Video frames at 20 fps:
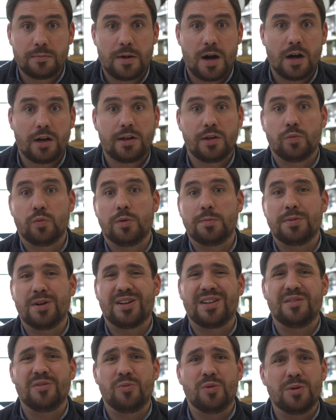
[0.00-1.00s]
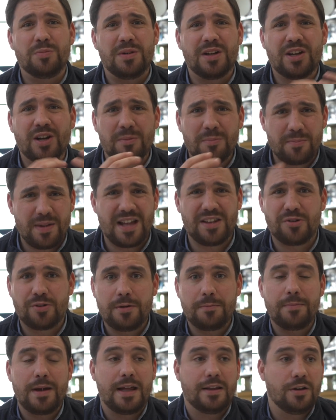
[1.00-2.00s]
market would, be, would become better
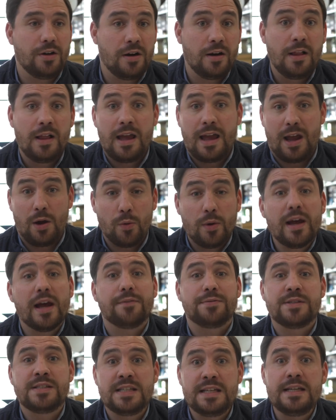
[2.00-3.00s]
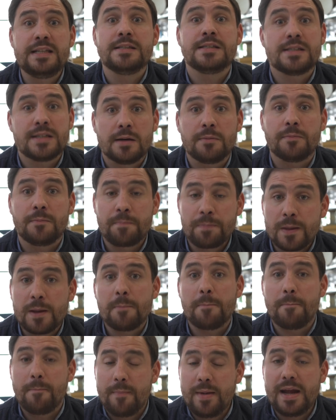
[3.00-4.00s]
and better and we have seen some
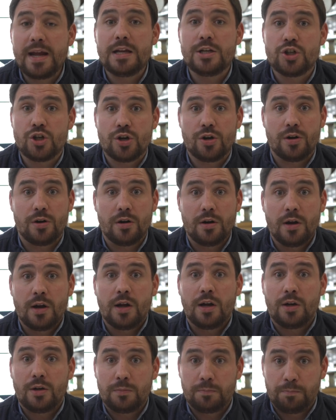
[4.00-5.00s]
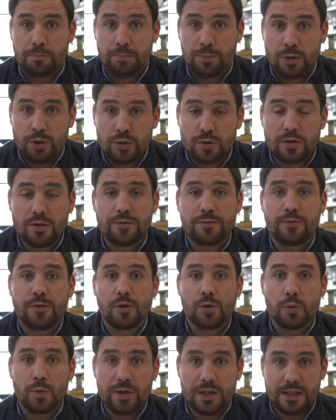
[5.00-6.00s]
major
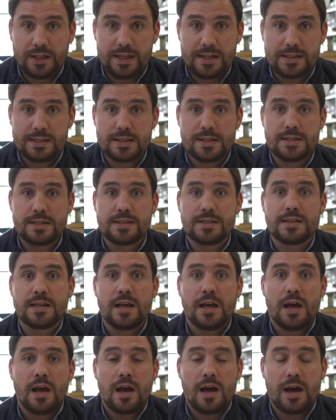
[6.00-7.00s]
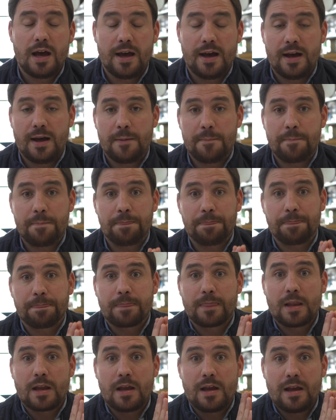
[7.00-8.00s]
beautiful releases um,
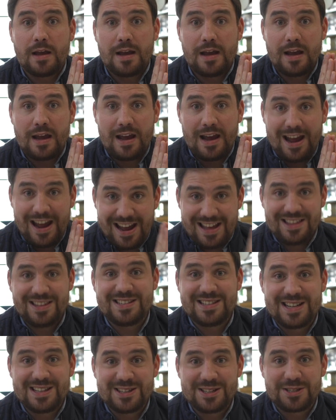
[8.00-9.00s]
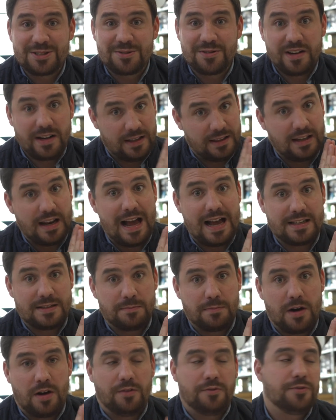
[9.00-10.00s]
in this industry in the last
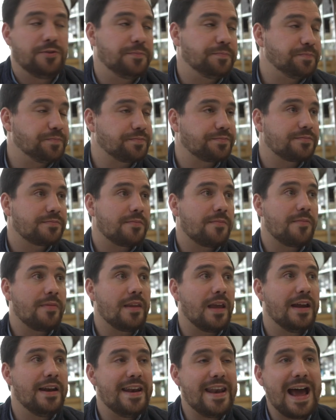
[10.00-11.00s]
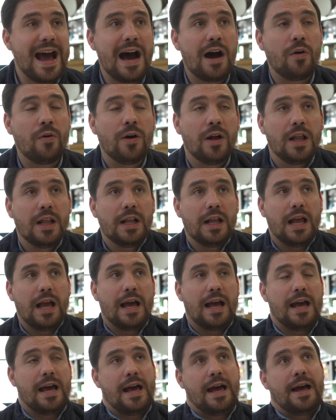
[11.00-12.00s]
month. Now,
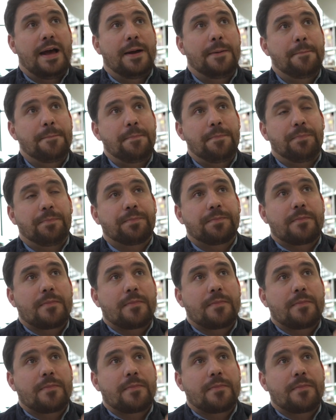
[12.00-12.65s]
um,